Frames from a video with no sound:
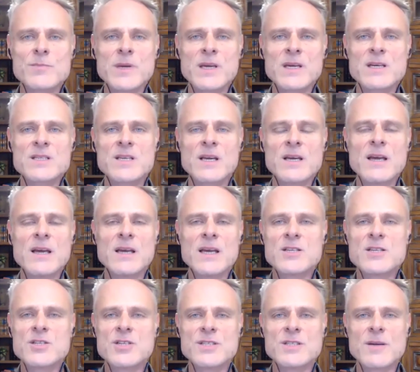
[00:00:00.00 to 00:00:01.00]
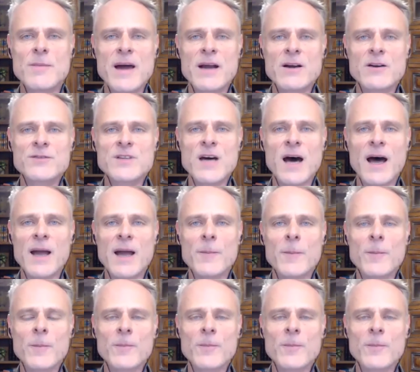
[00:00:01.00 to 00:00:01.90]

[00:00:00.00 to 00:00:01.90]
because it's just a matter of time.